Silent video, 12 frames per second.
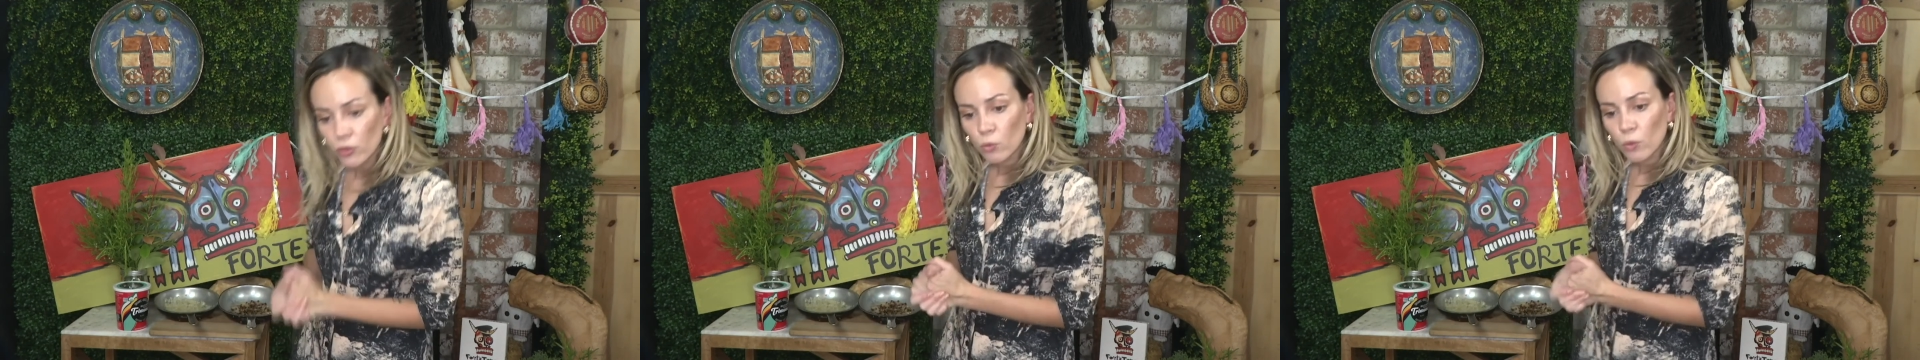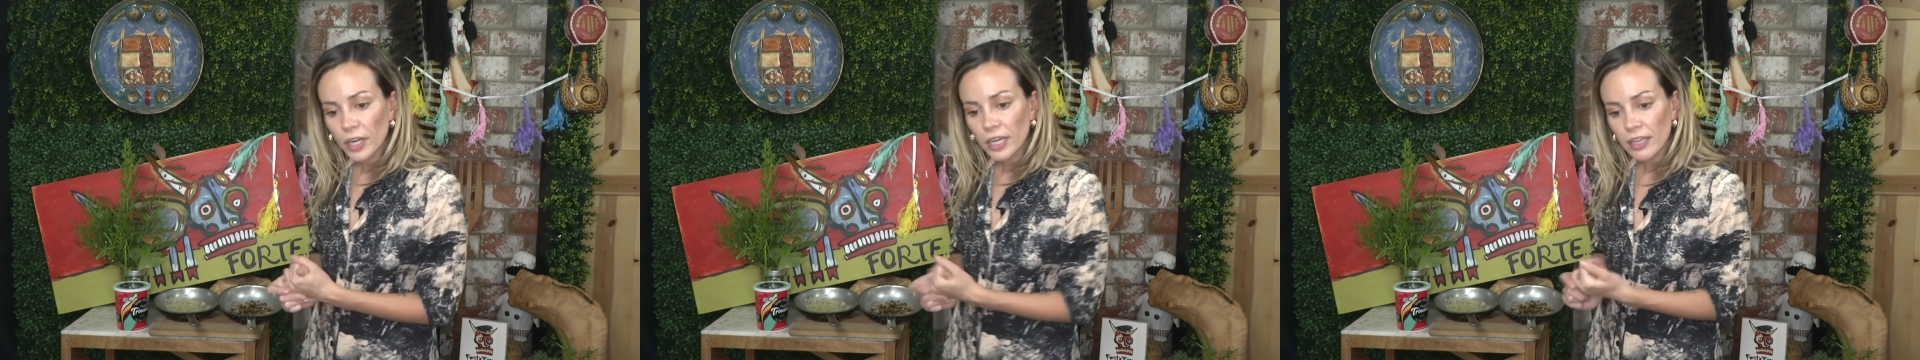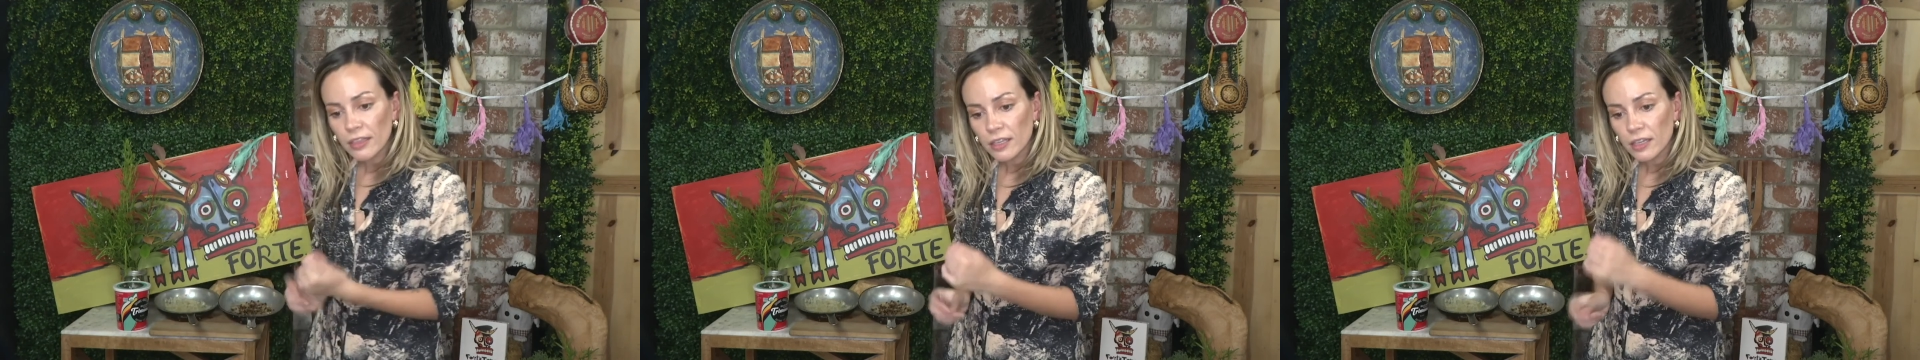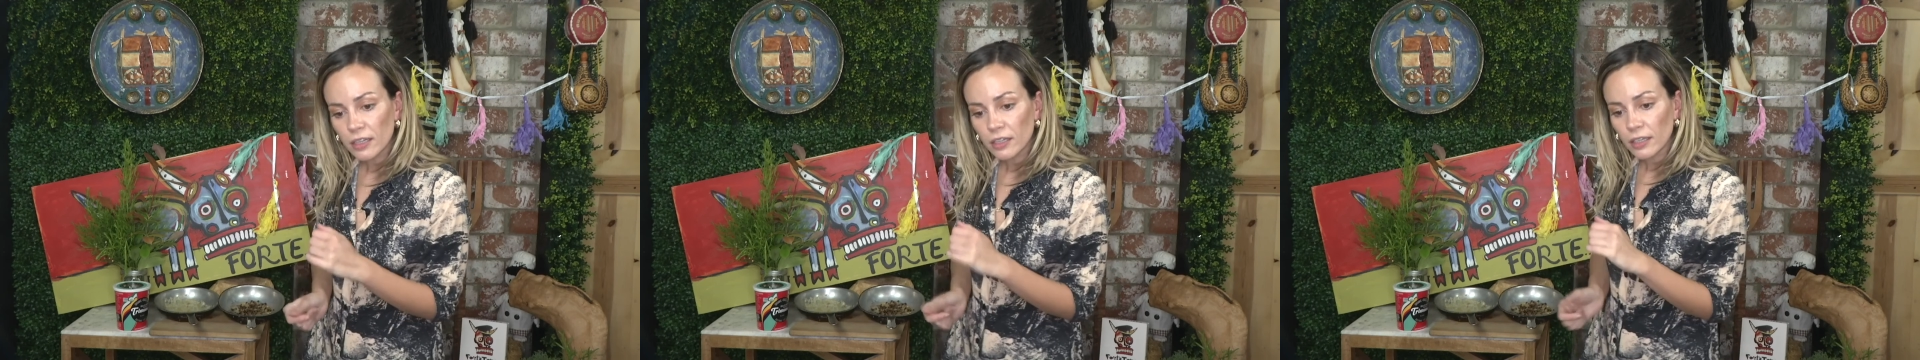The one in
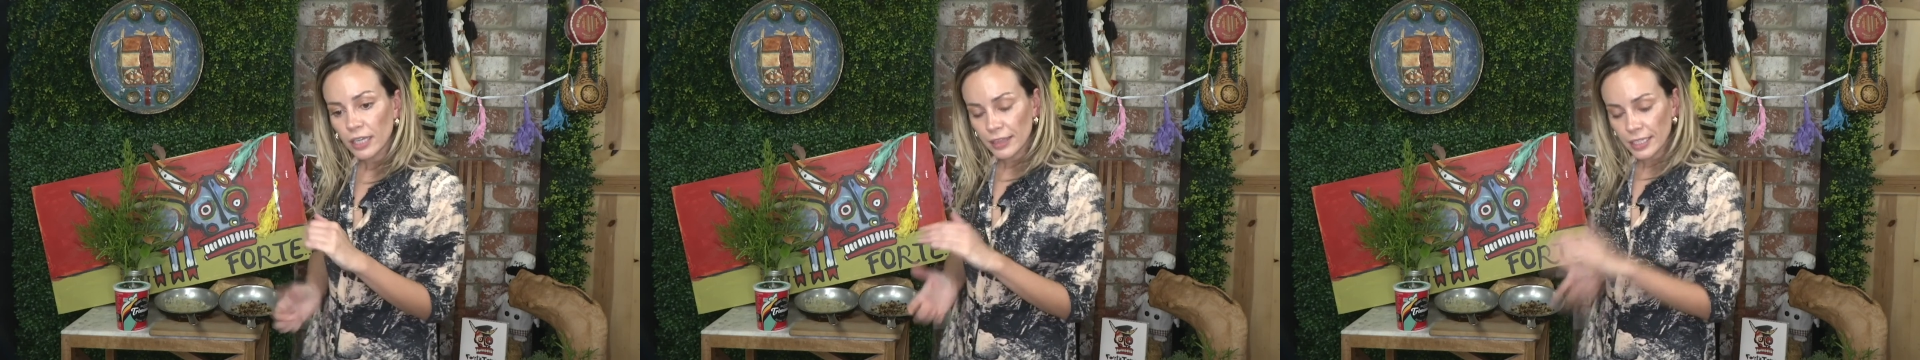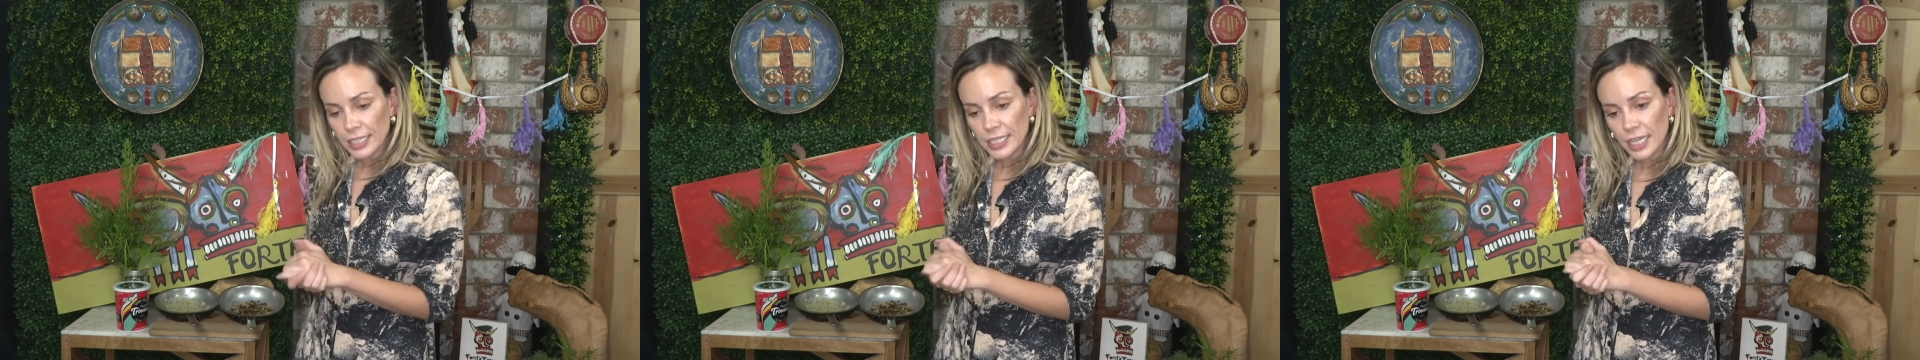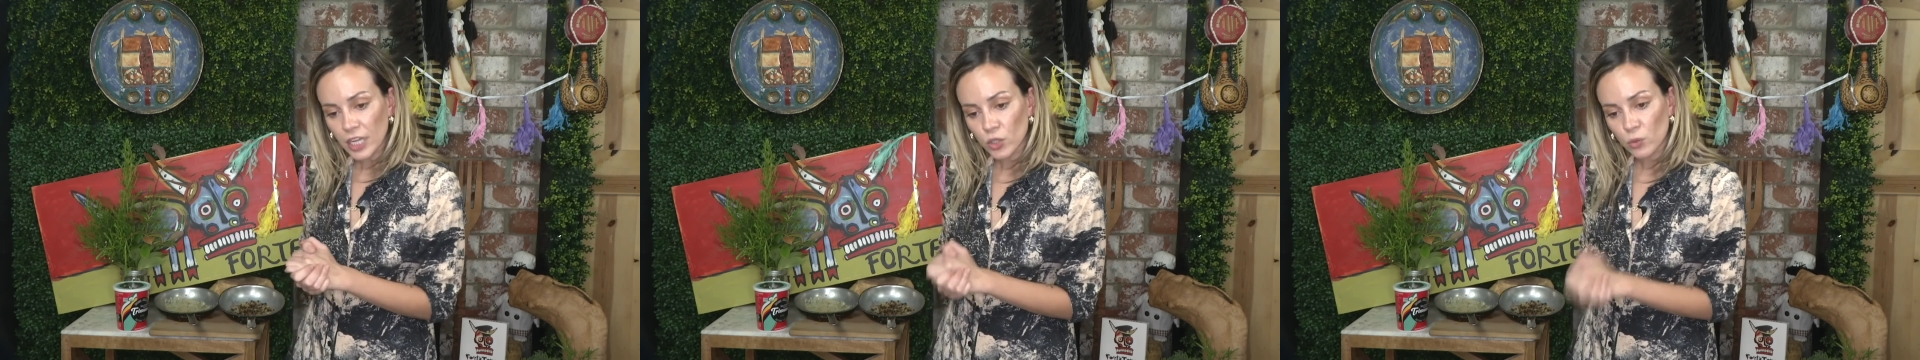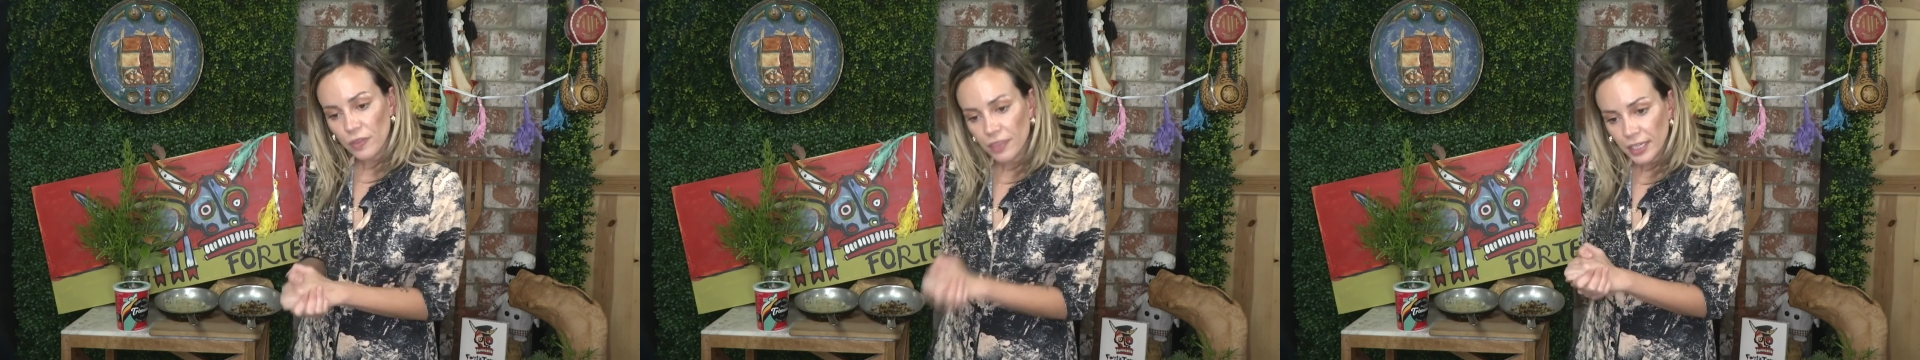the
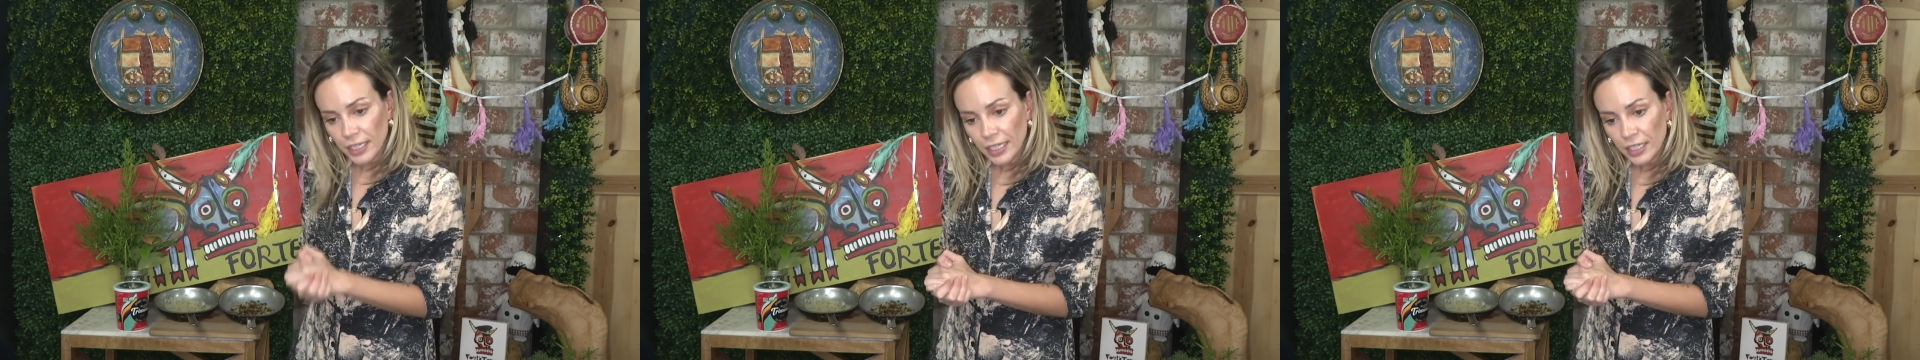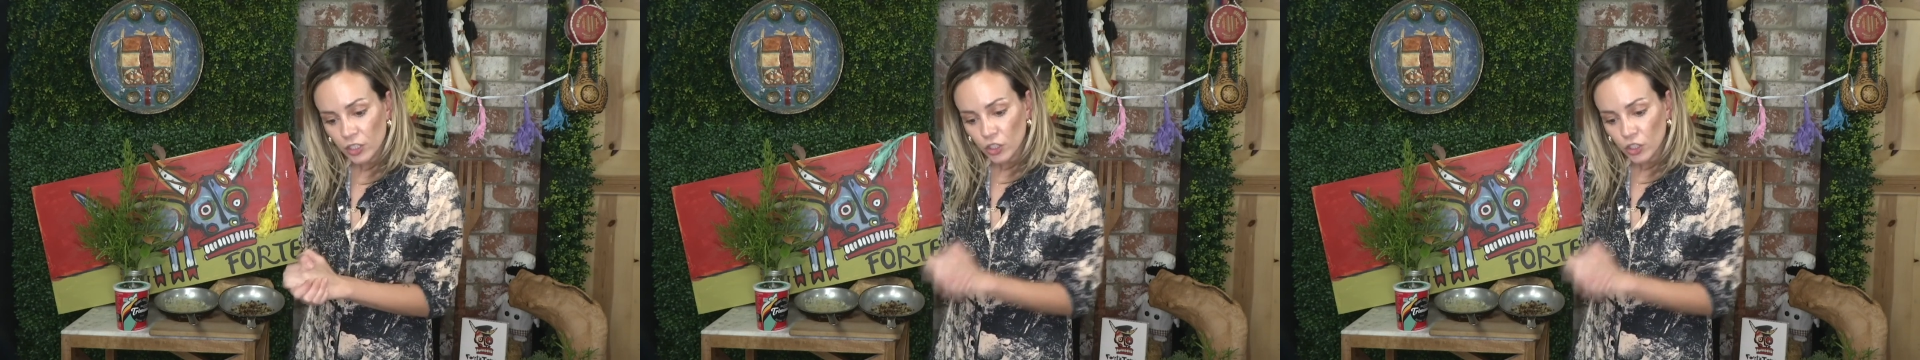container with the kit,